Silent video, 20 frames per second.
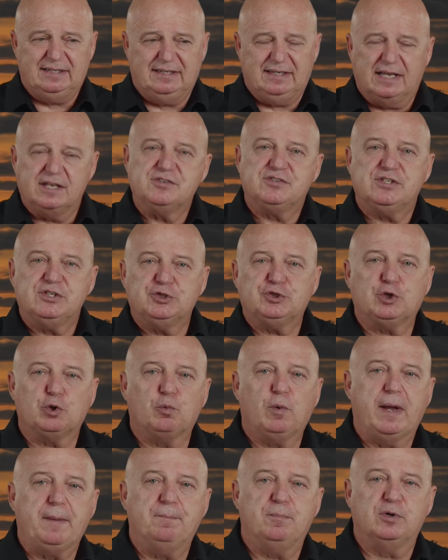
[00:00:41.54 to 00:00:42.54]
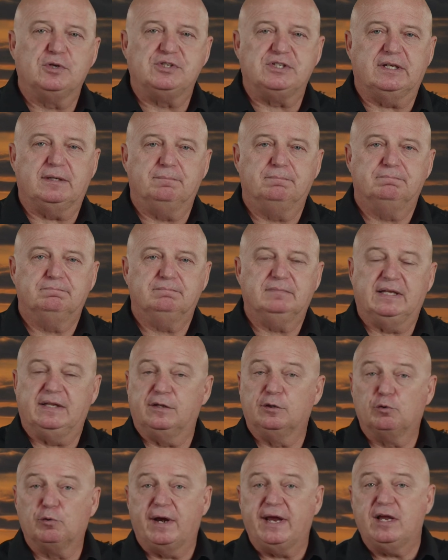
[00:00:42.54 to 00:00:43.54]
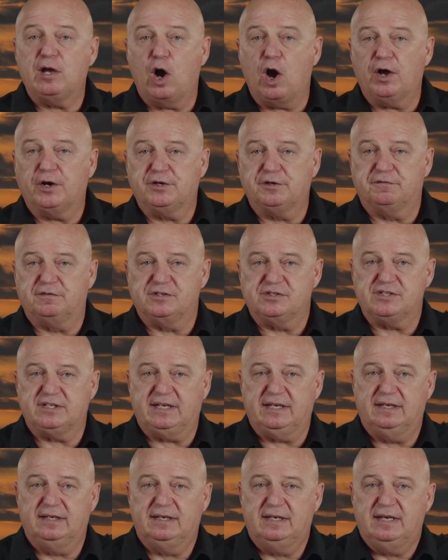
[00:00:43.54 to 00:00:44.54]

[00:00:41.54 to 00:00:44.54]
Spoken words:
As Sister White puts it in The Great Controversy,